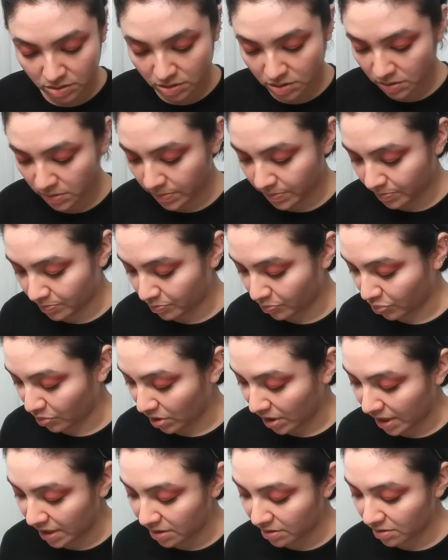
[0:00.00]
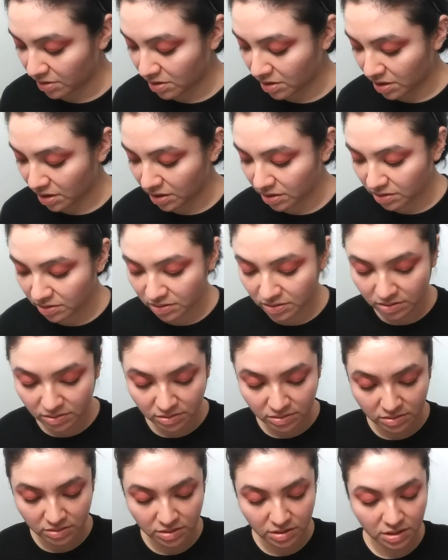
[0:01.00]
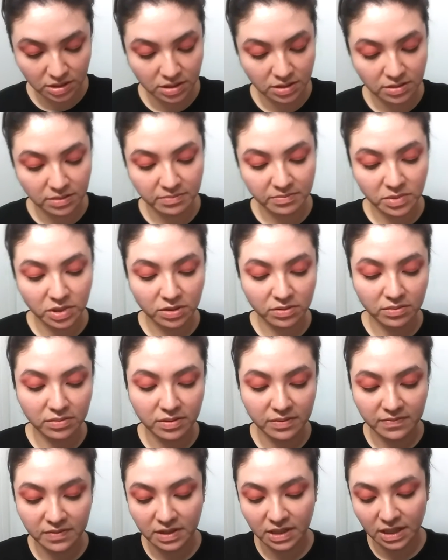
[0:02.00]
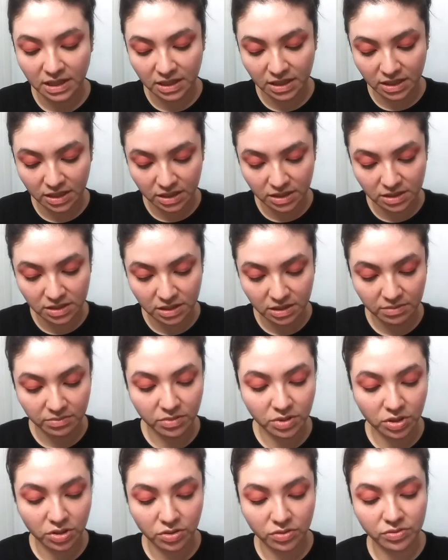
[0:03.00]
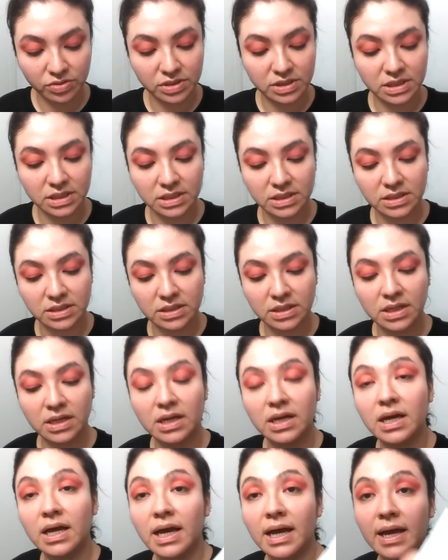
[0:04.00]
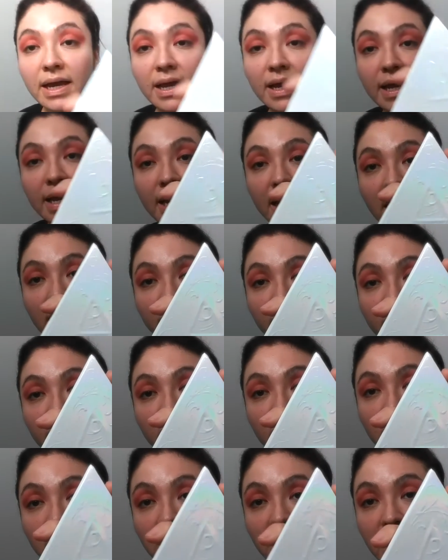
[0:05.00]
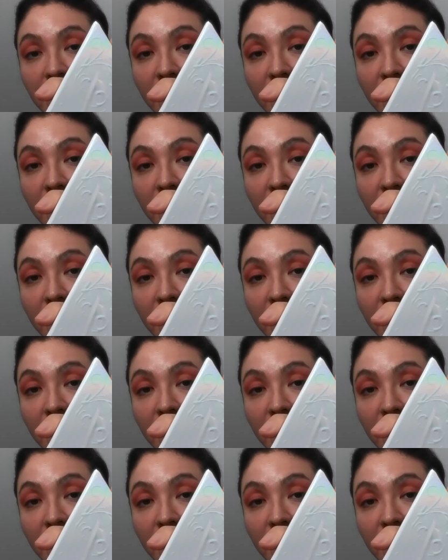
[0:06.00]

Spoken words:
The brighter color in the middle of the eyelid, I'm going to use this Kat Von D